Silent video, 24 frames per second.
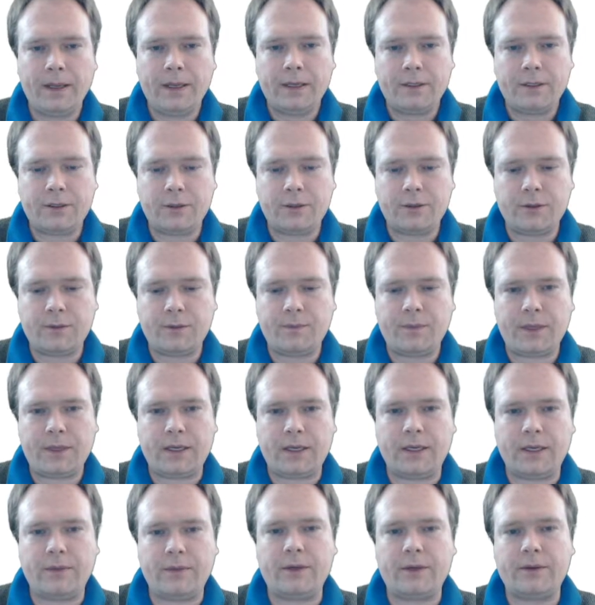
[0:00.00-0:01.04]
do.
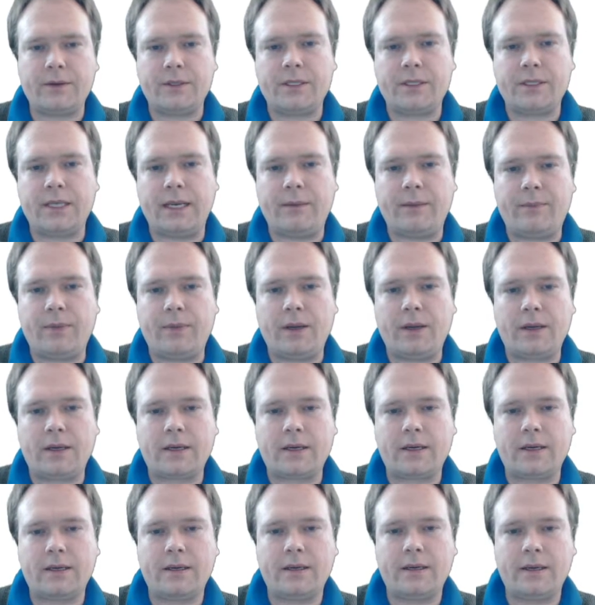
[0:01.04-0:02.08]
And then we could say block
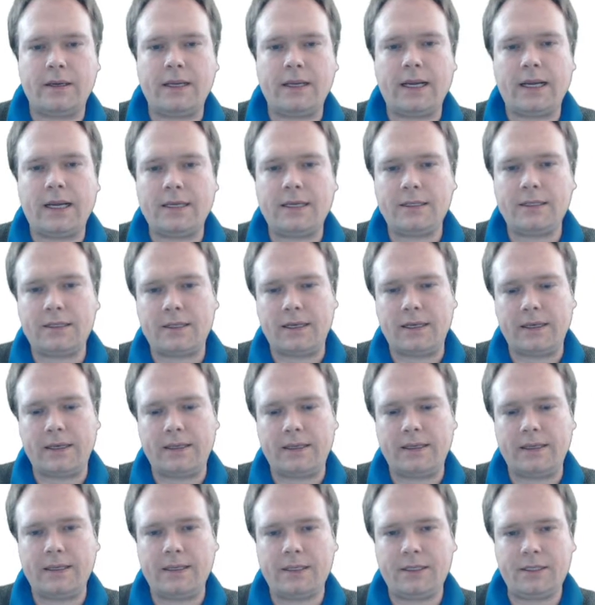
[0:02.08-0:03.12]
last like
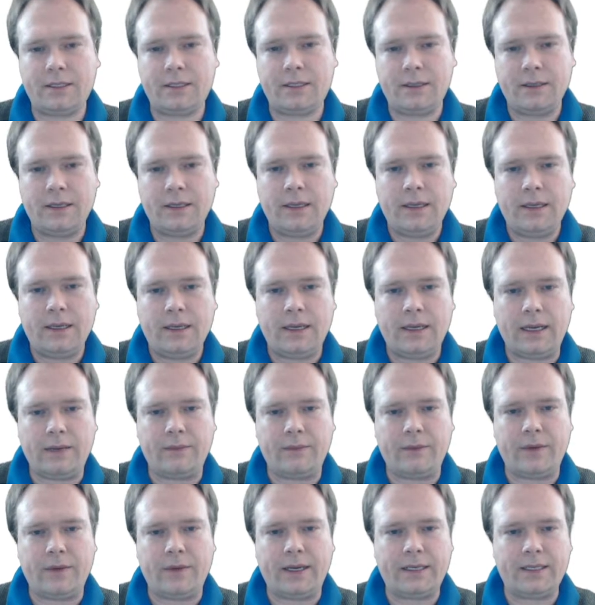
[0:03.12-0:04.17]
this, and then
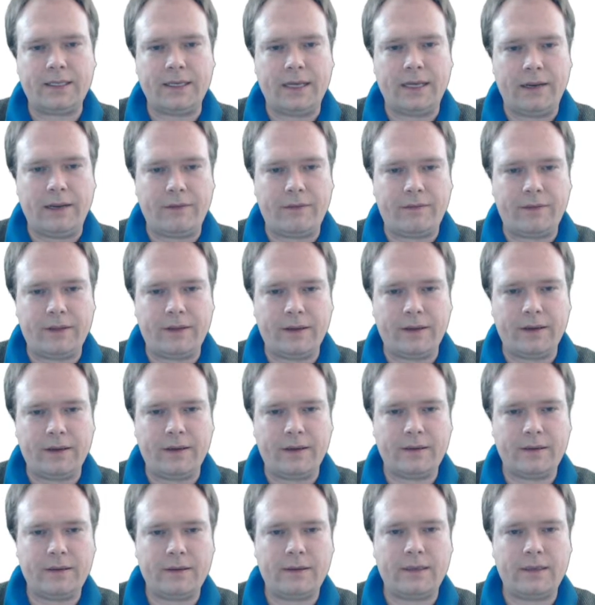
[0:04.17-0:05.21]
we would actually have the
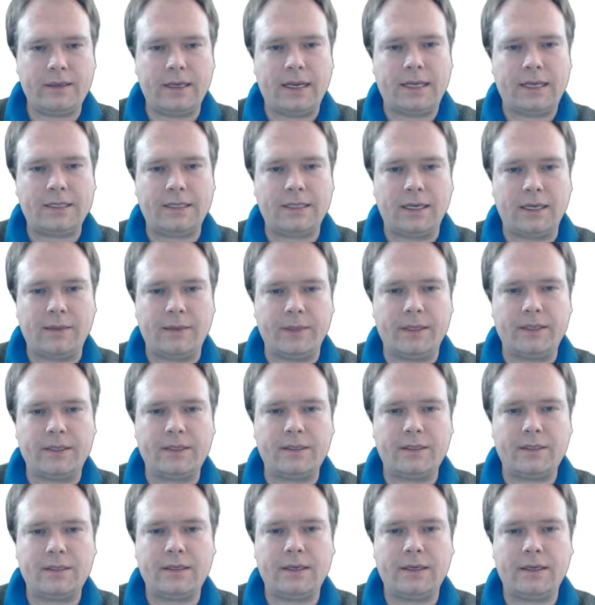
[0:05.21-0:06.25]
last
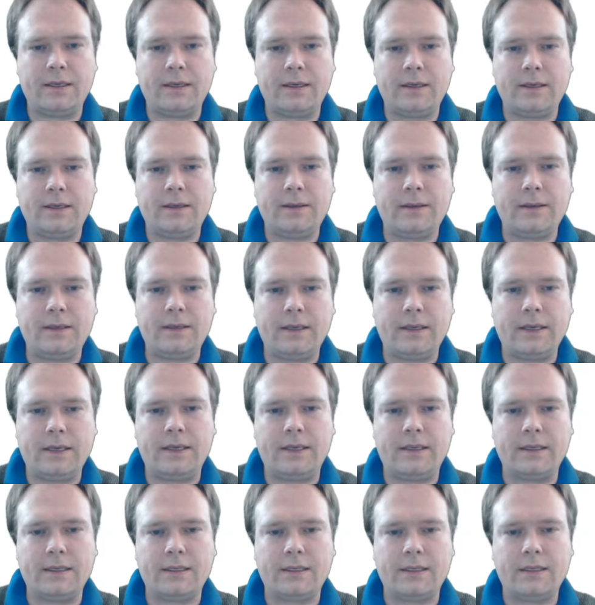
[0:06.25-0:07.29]
element like
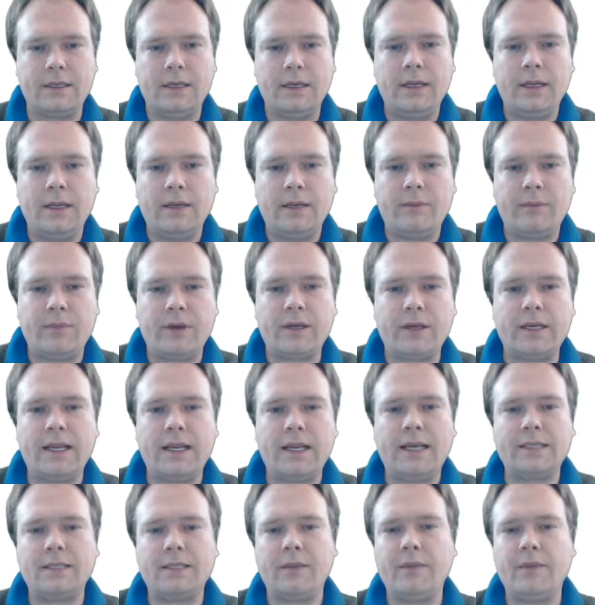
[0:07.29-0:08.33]
this. Block
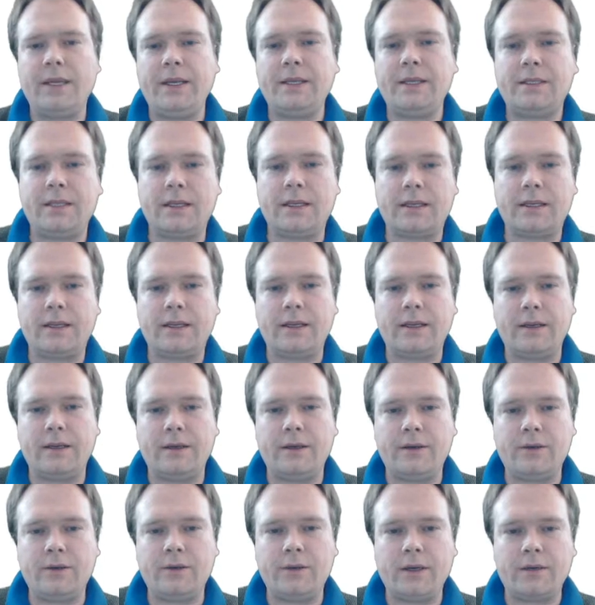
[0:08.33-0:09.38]
last, that means that
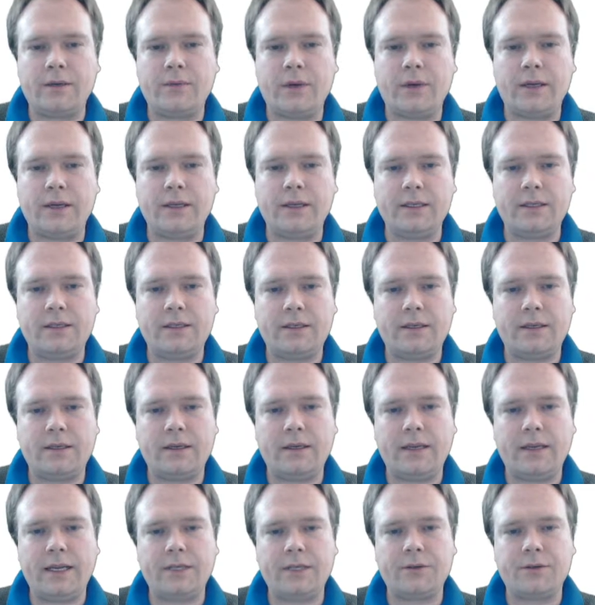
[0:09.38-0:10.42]
do not run this
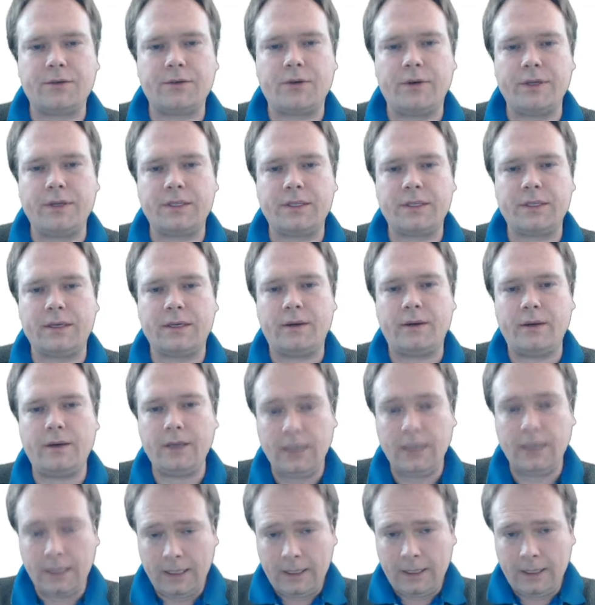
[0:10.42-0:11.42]
asynchronous at all.